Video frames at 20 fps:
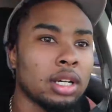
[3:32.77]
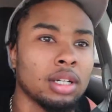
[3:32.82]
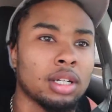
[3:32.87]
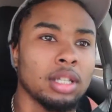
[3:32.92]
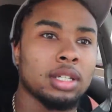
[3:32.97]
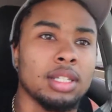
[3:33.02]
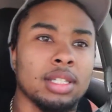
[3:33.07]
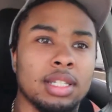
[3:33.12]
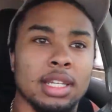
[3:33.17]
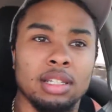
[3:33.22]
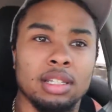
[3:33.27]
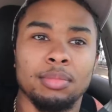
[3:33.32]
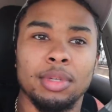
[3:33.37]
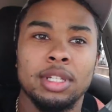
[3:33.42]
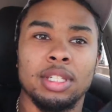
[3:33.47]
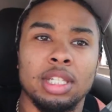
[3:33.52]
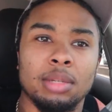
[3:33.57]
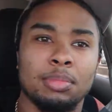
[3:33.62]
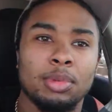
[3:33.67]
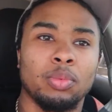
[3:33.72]
This is at the
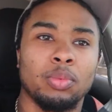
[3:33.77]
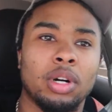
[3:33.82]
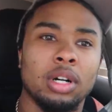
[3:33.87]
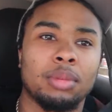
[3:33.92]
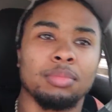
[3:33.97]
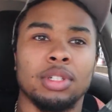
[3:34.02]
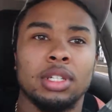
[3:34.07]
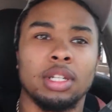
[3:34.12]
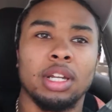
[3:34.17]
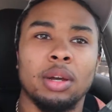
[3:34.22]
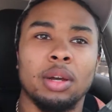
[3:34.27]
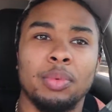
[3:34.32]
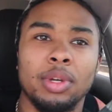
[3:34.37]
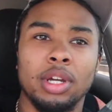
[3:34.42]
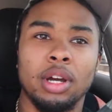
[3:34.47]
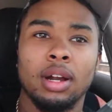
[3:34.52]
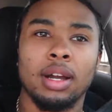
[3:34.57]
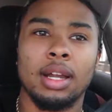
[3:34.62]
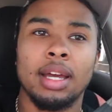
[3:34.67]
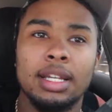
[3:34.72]
Mississippi Welcome Center, and we
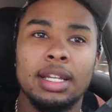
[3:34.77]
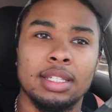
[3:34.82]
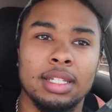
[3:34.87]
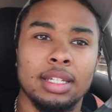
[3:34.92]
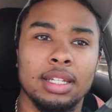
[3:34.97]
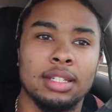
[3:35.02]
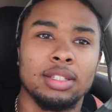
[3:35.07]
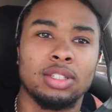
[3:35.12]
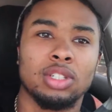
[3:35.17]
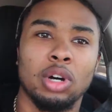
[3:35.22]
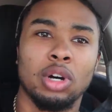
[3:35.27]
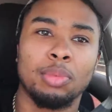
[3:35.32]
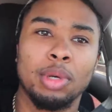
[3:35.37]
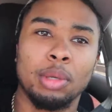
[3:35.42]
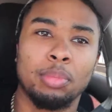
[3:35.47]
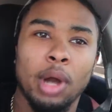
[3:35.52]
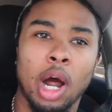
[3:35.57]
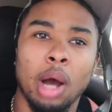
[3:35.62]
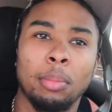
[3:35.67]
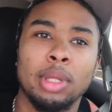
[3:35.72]
are exiting, so
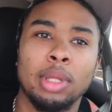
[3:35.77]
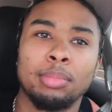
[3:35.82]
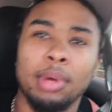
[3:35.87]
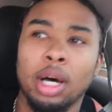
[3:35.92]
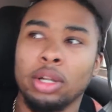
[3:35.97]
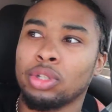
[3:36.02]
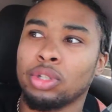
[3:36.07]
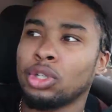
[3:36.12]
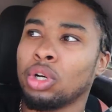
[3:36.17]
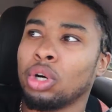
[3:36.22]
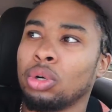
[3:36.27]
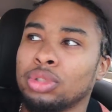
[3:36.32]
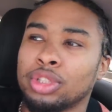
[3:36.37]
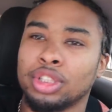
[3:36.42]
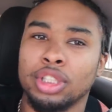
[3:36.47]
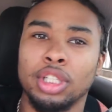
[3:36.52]
we're probably about to go